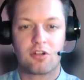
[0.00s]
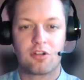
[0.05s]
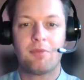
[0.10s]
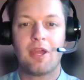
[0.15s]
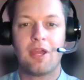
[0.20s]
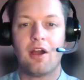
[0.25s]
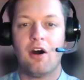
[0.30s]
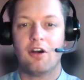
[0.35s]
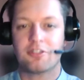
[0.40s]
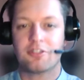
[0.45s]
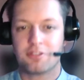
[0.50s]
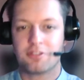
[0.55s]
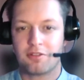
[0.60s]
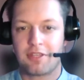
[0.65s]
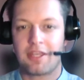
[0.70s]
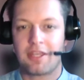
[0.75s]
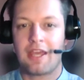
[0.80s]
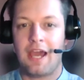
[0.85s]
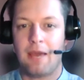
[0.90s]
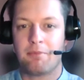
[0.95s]
may also
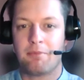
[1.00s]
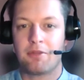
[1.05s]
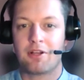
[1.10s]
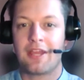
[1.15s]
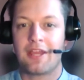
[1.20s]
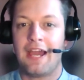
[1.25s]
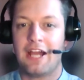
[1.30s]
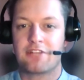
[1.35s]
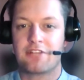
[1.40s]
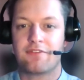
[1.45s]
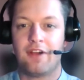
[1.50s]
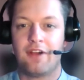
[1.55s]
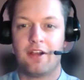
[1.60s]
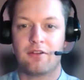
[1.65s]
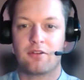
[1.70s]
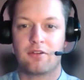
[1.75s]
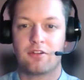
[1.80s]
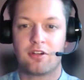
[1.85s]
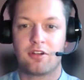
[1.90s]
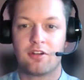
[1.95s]
cap your cash value
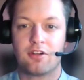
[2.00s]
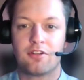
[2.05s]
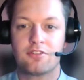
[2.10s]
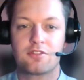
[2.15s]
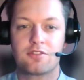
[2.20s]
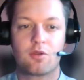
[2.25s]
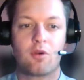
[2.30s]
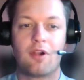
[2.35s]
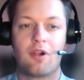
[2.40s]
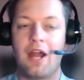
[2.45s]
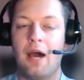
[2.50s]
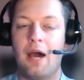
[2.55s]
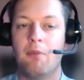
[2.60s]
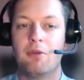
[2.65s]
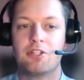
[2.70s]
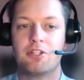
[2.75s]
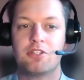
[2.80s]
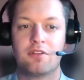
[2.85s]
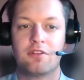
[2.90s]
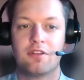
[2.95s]
returns or how
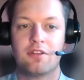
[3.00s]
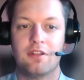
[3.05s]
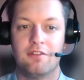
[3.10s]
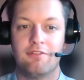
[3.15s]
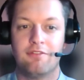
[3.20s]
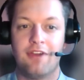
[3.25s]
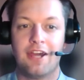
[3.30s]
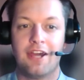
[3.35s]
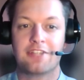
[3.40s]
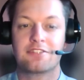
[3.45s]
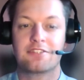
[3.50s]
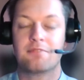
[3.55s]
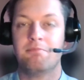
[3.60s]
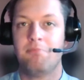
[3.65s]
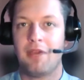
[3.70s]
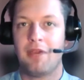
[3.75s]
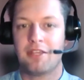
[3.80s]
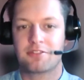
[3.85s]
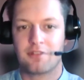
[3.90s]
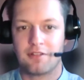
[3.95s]
much you can invest
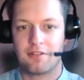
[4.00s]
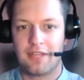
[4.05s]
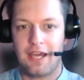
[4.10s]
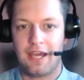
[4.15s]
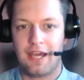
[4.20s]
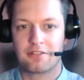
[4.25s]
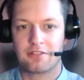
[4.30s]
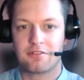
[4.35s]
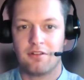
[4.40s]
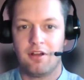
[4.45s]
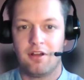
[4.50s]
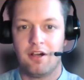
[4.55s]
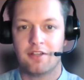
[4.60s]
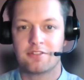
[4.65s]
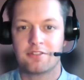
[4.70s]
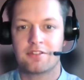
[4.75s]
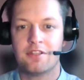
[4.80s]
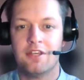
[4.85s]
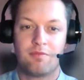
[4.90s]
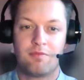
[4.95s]
based on tax
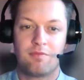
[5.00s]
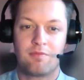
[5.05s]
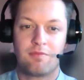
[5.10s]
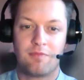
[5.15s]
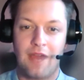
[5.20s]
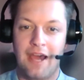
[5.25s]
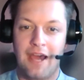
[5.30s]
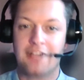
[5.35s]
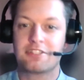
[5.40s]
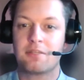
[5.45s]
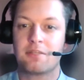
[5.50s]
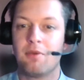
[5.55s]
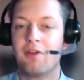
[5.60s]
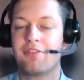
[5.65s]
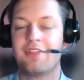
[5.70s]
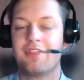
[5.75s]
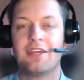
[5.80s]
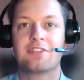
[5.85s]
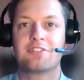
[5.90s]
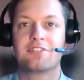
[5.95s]
laws. Ask about
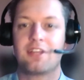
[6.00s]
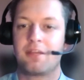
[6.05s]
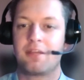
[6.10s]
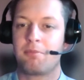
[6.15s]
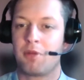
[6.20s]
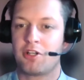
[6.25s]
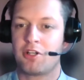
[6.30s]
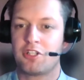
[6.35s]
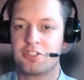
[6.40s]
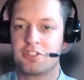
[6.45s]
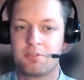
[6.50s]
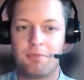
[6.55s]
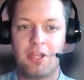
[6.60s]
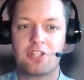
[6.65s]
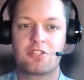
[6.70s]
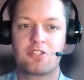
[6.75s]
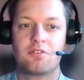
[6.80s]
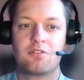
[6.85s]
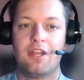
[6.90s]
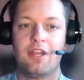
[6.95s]
things like
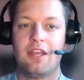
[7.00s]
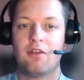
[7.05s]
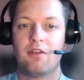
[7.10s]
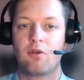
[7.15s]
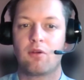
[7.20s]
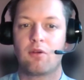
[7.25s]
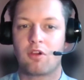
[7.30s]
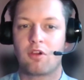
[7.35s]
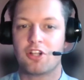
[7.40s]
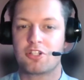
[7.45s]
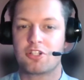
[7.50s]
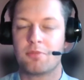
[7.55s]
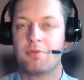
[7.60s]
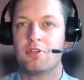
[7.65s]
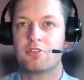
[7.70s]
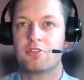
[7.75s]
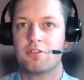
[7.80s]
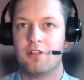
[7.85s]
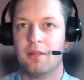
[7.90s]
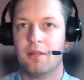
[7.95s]
participation rate or
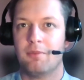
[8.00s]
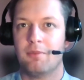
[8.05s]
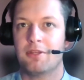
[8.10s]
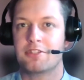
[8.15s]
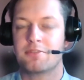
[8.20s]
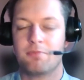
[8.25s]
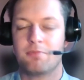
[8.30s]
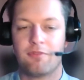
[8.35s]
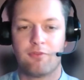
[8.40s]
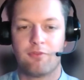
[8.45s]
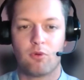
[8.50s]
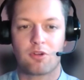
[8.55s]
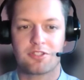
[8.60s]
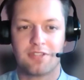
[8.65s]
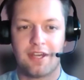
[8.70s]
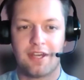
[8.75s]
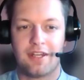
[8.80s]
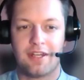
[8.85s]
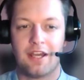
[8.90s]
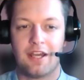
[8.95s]
contribution limits before
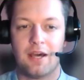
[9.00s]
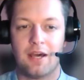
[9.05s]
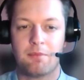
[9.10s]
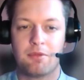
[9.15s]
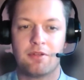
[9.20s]
signing up.